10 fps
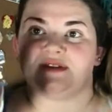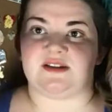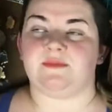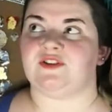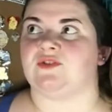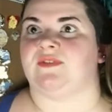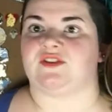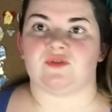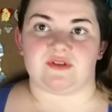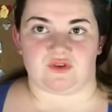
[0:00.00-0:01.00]
a bunch of, like,
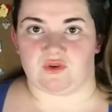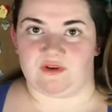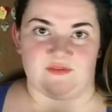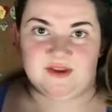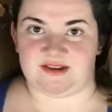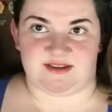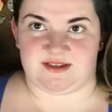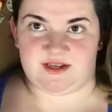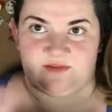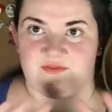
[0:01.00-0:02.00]
Toy Story events and
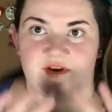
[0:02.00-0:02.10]
stuff